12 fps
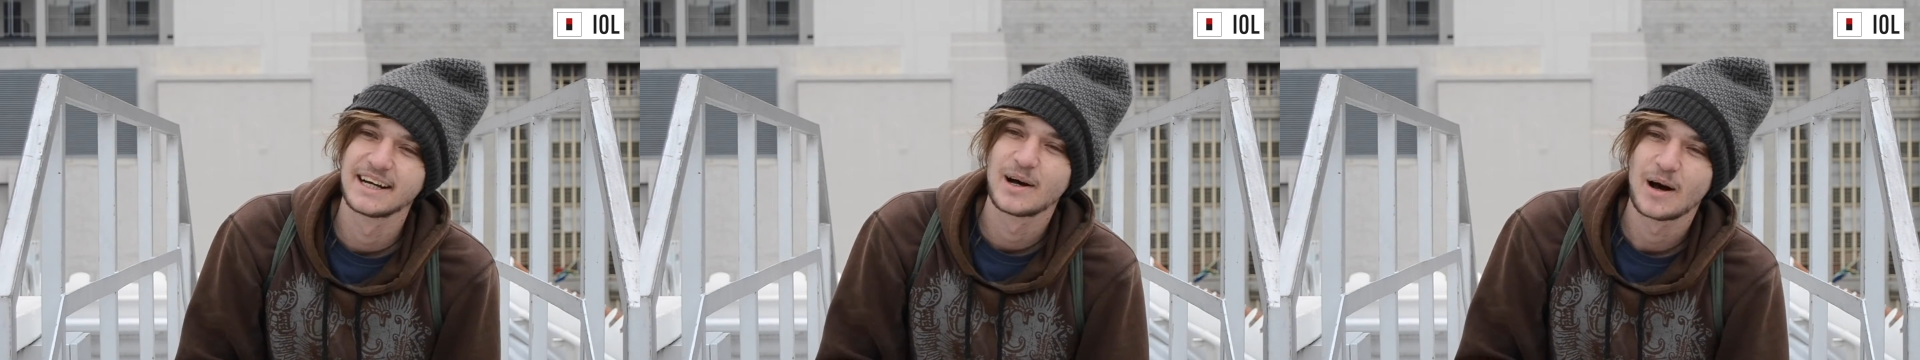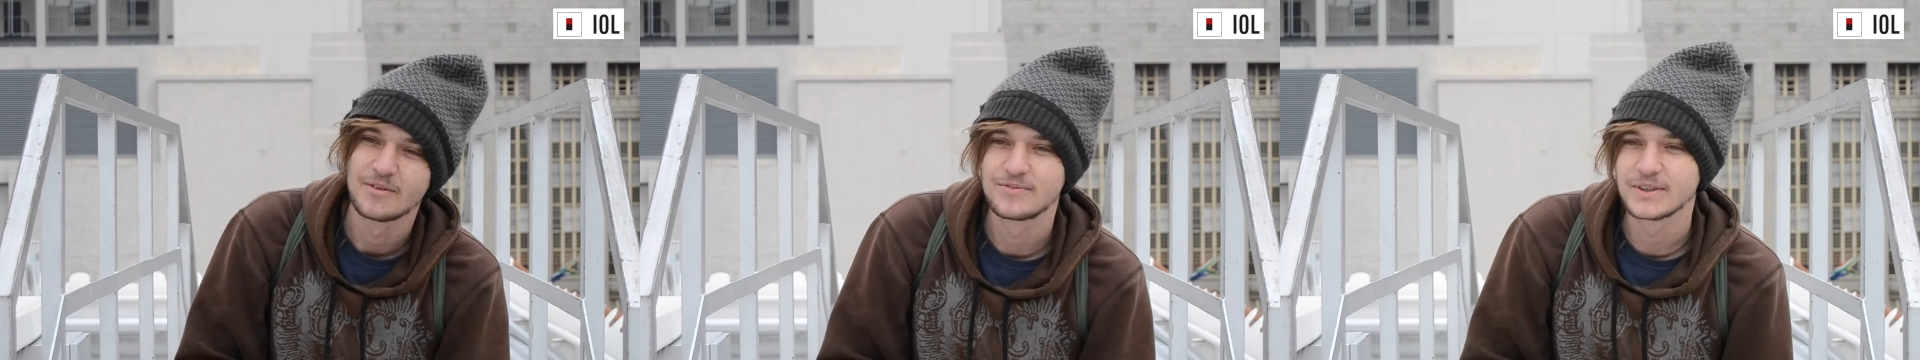
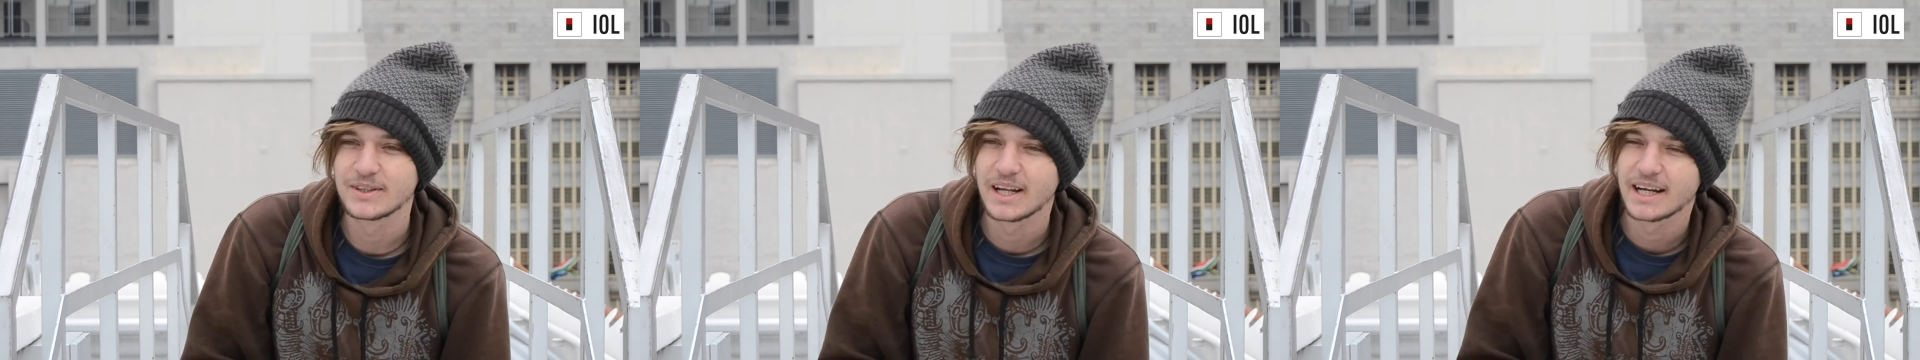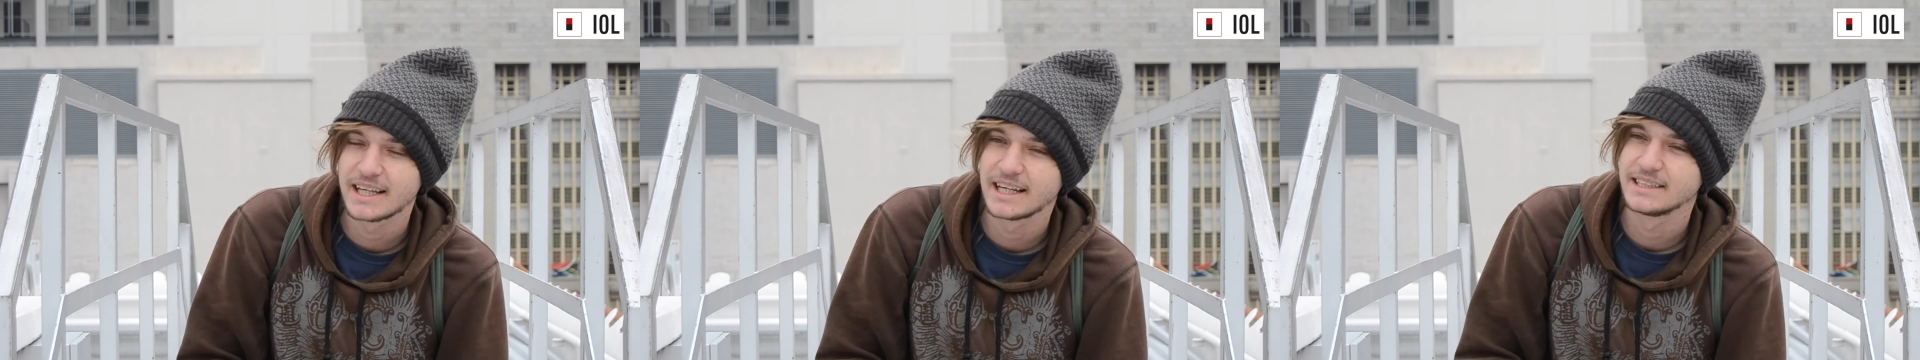I feel
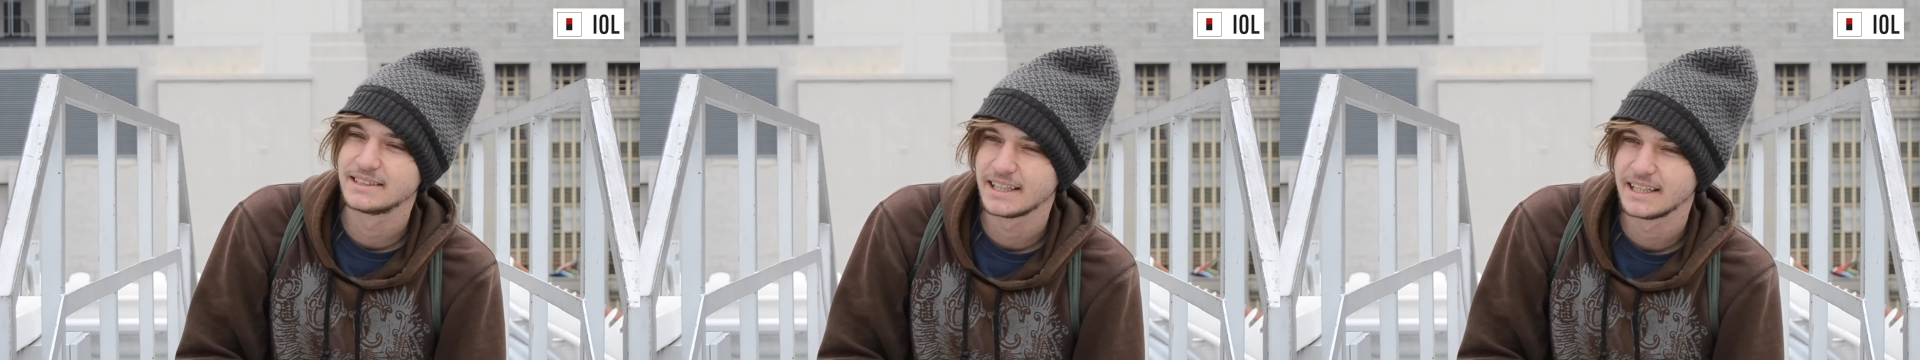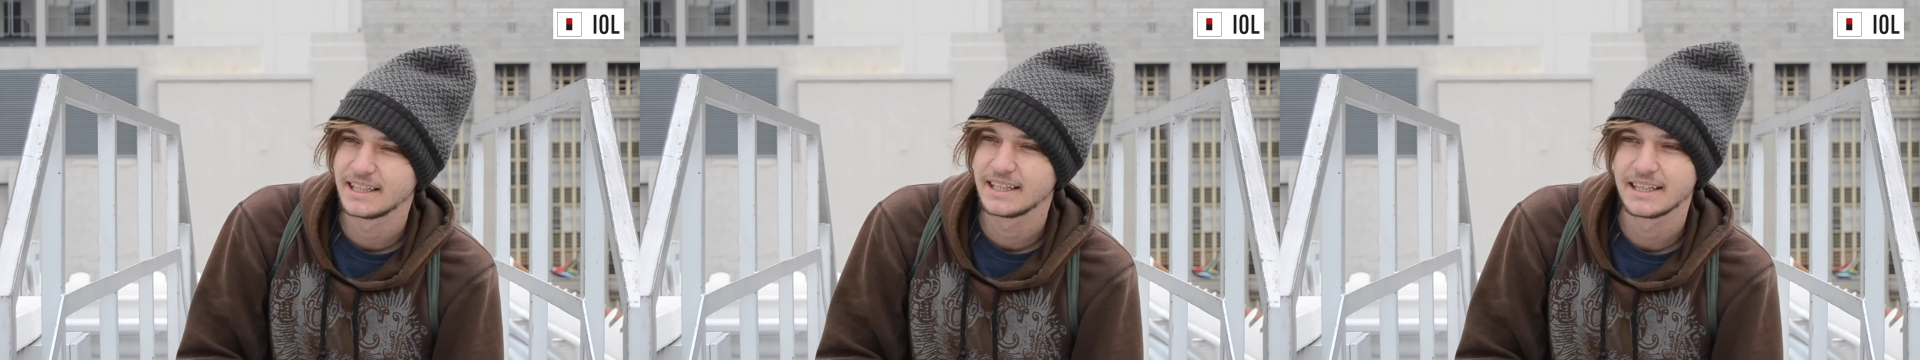like
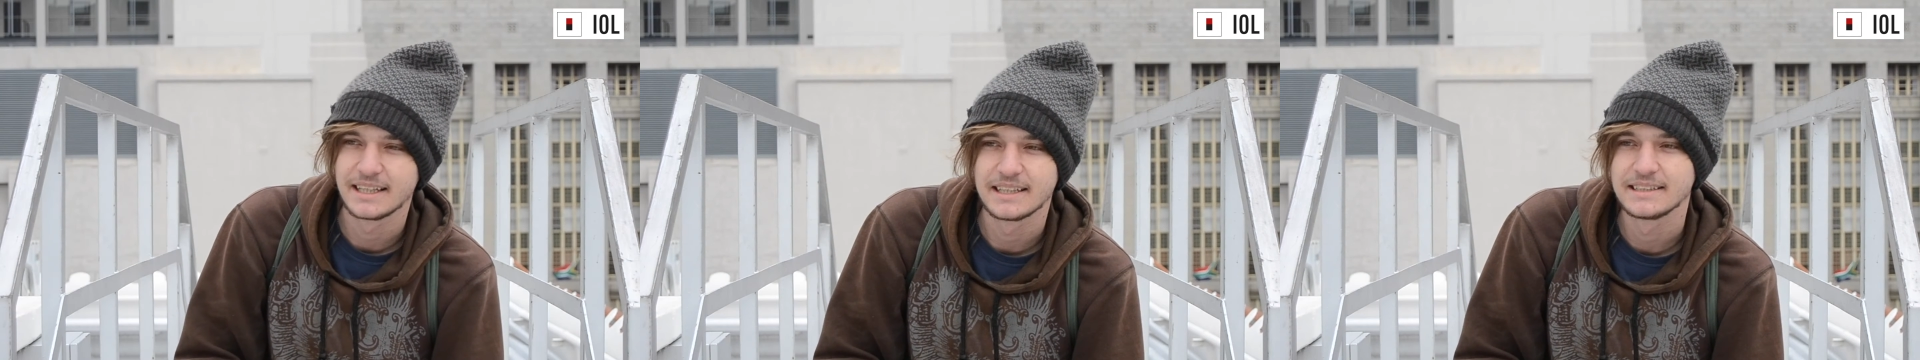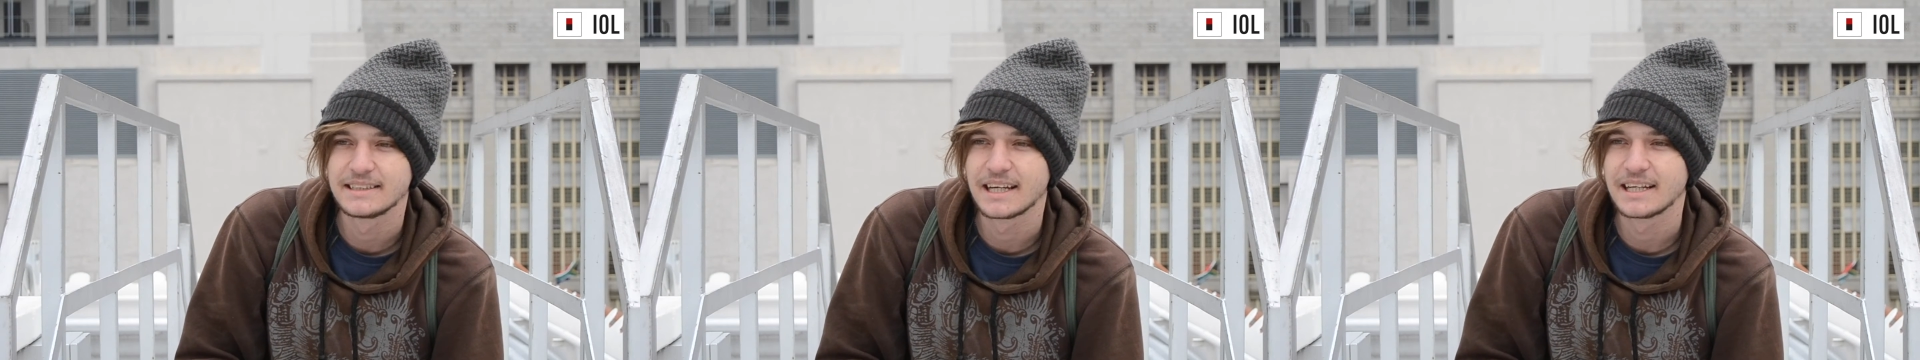
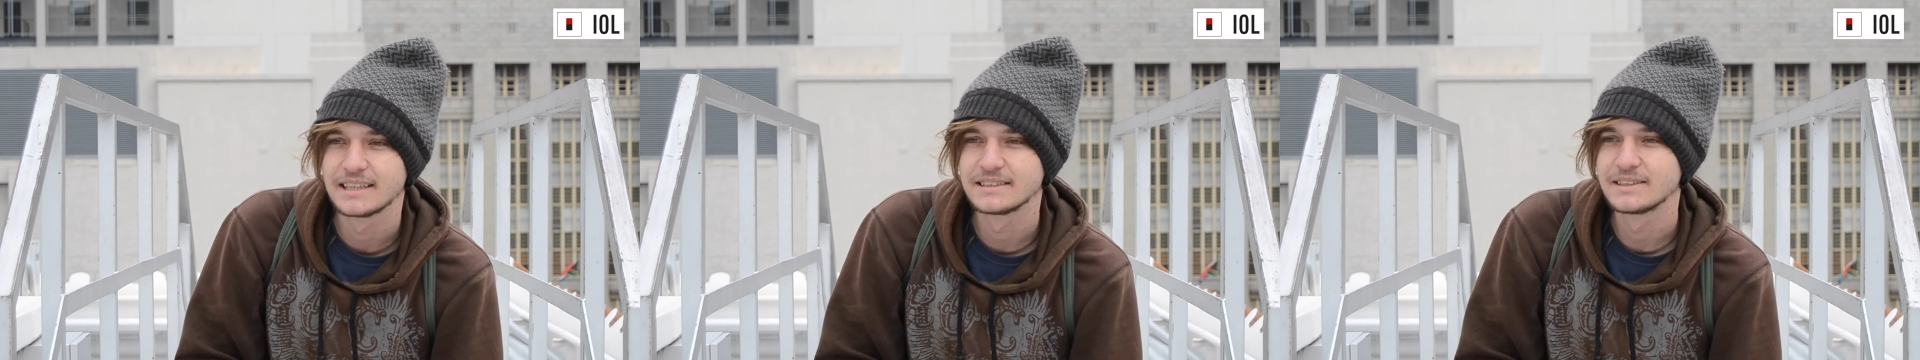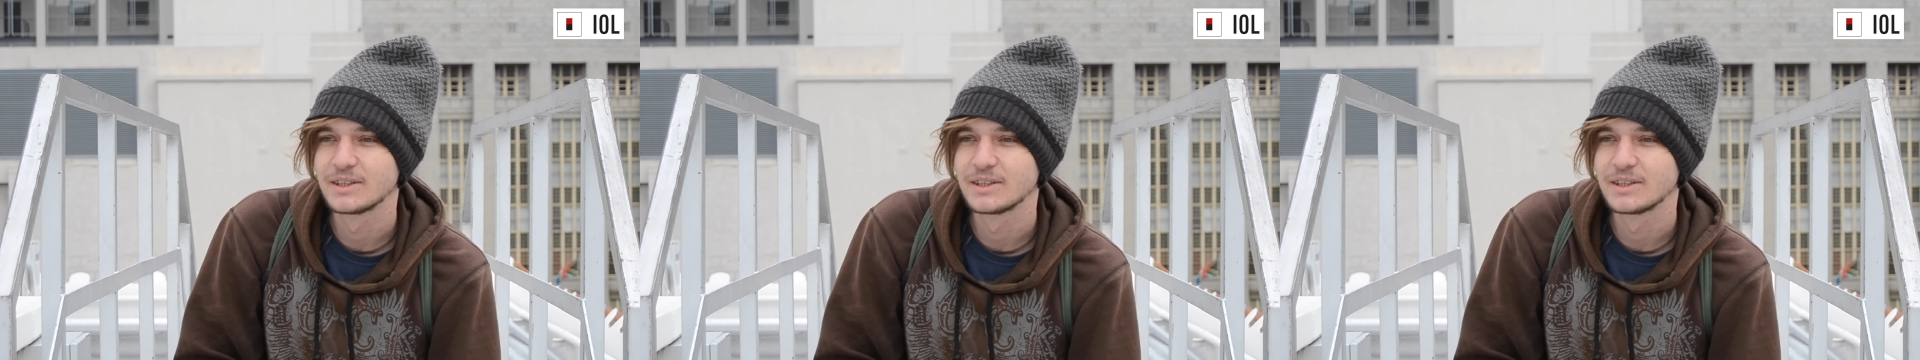SA does